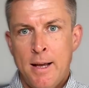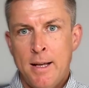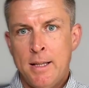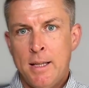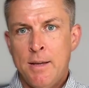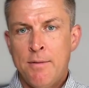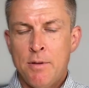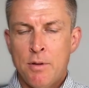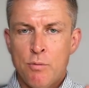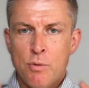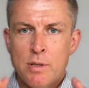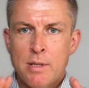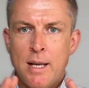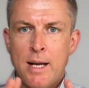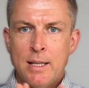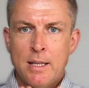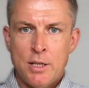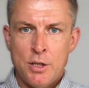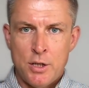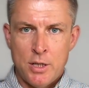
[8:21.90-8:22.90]
And even with
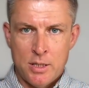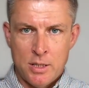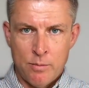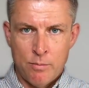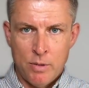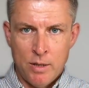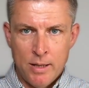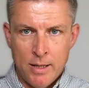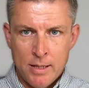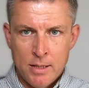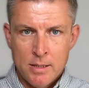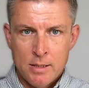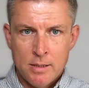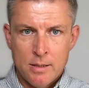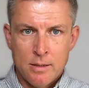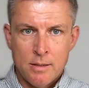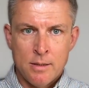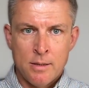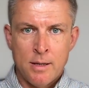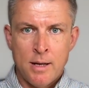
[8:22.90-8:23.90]
Light Adjustable Lens,
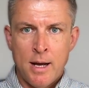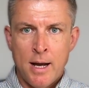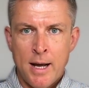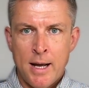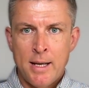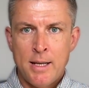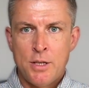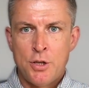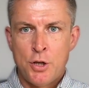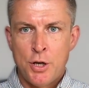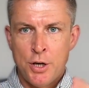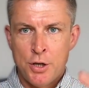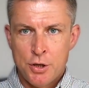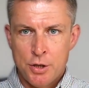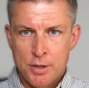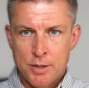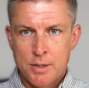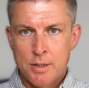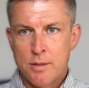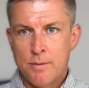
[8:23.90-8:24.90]
the eye
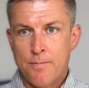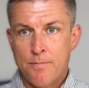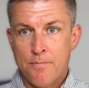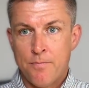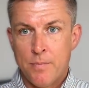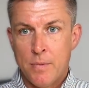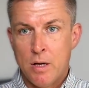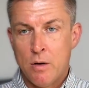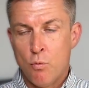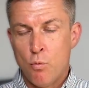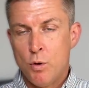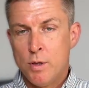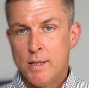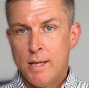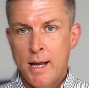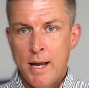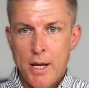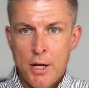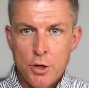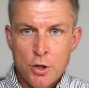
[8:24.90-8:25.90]
changes mm,
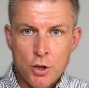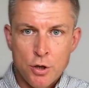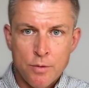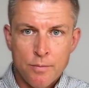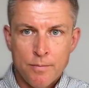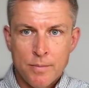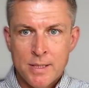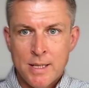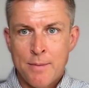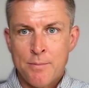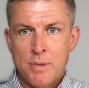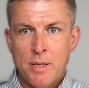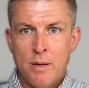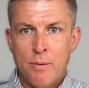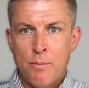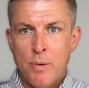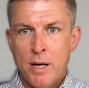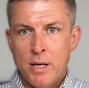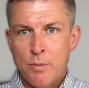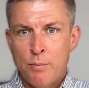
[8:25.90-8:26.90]
with age, something
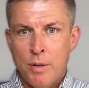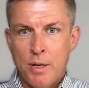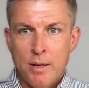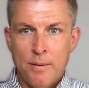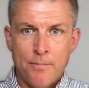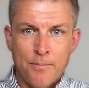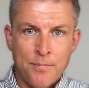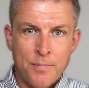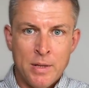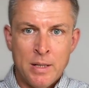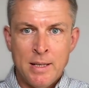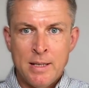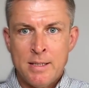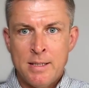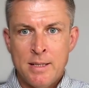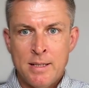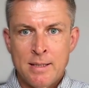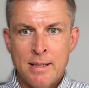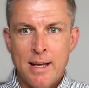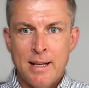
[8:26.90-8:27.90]
might be, let's
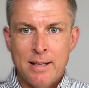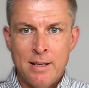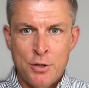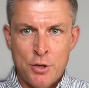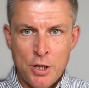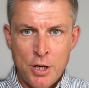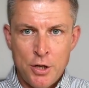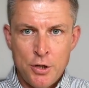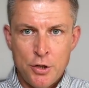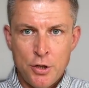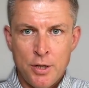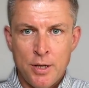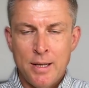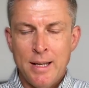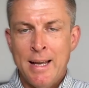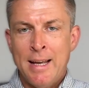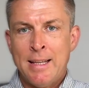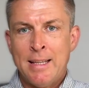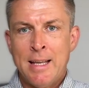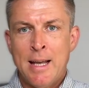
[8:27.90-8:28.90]
say, slightly changing.
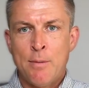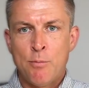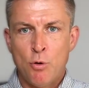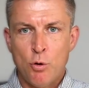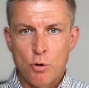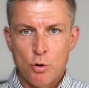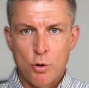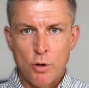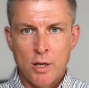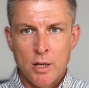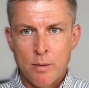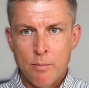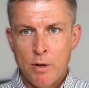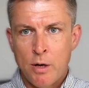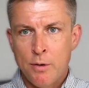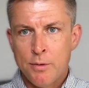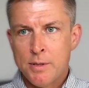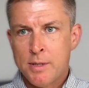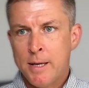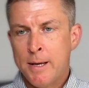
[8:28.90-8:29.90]
And I'm not talking
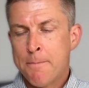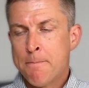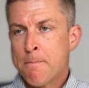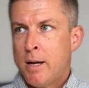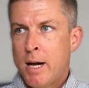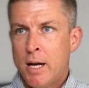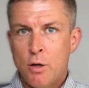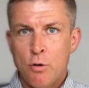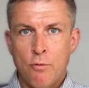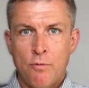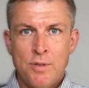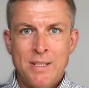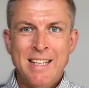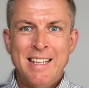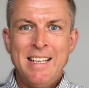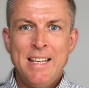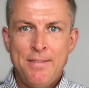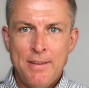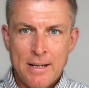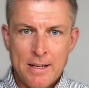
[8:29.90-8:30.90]
about the kind of
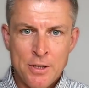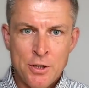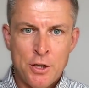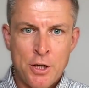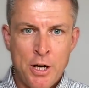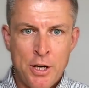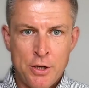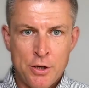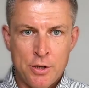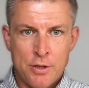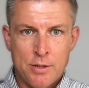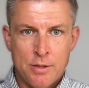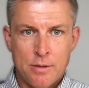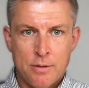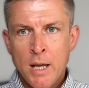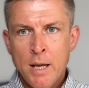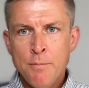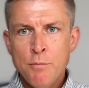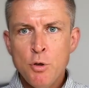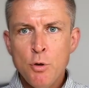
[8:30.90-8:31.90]
significant changes.
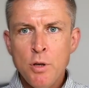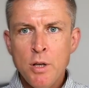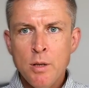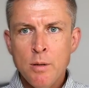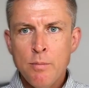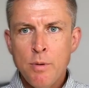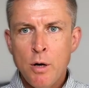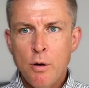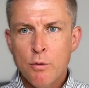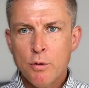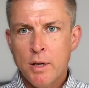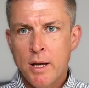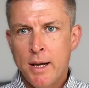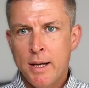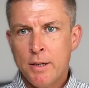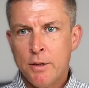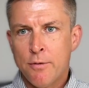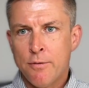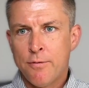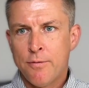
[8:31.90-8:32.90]
I'm talking about
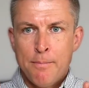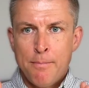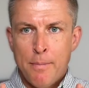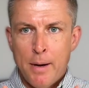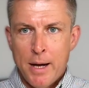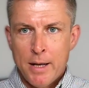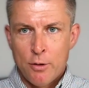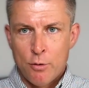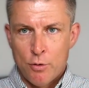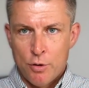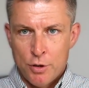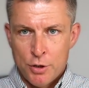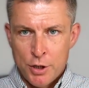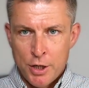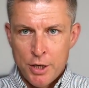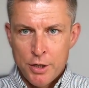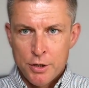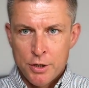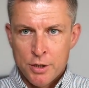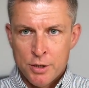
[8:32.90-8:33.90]
kind of minor
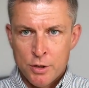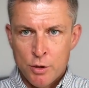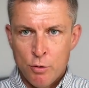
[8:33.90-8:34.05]
changes.